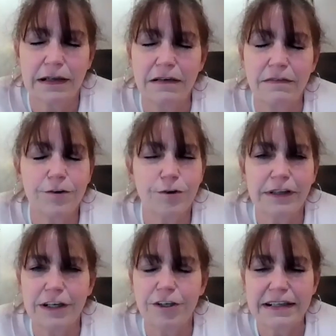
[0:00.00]
individual
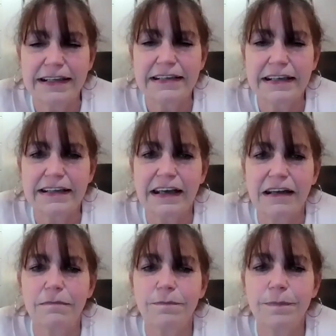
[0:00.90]
ledgers and things like
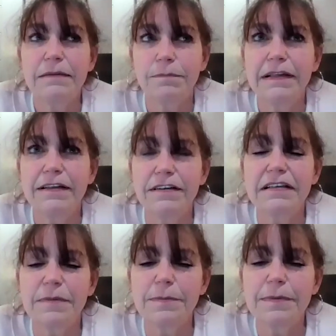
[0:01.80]
that. But there's
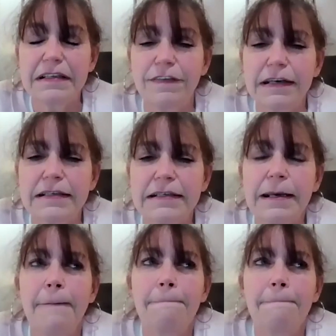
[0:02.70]
some specifics.